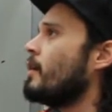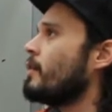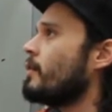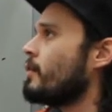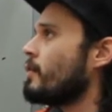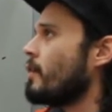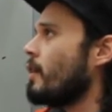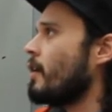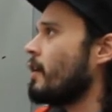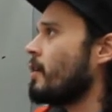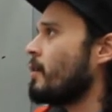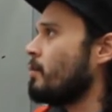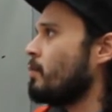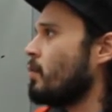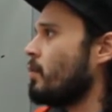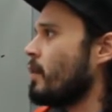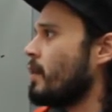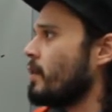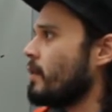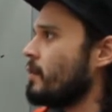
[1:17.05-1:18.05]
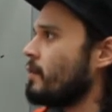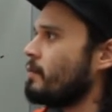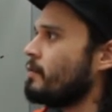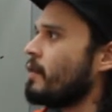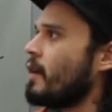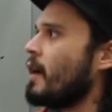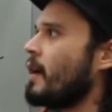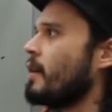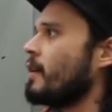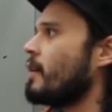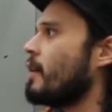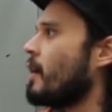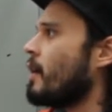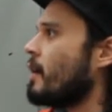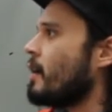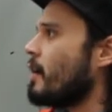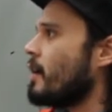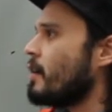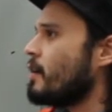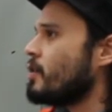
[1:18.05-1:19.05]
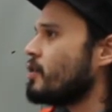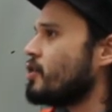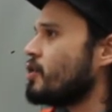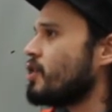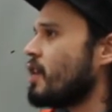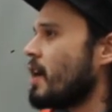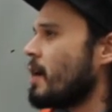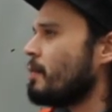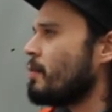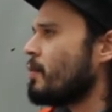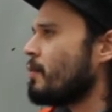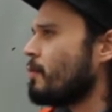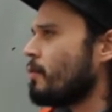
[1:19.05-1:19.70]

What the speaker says: starting point to find shapes,